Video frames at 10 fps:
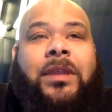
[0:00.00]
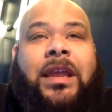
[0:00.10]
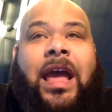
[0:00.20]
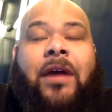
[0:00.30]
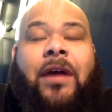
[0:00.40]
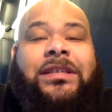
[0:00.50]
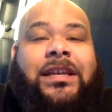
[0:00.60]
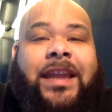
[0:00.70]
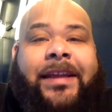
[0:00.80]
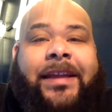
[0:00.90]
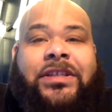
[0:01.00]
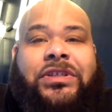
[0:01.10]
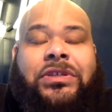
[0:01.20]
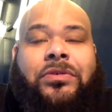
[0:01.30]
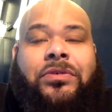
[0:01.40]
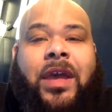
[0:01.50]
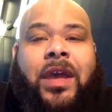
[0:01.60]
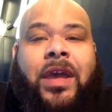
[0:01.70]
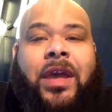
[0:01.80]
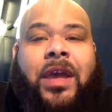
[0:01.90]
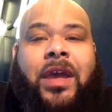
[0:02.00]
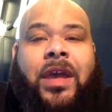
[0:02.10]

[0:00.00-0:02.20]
that I was connected to and how